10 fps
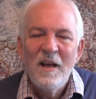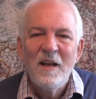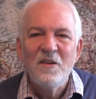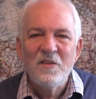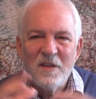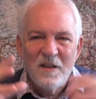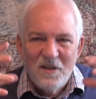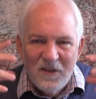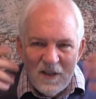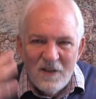and just
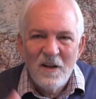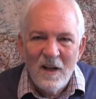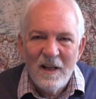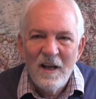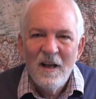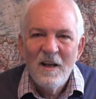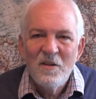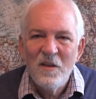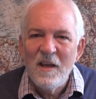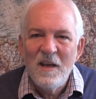continually
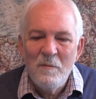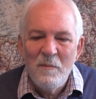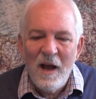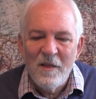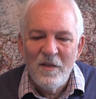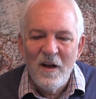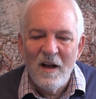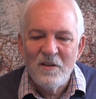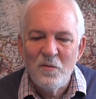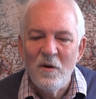thinking bad thoughts.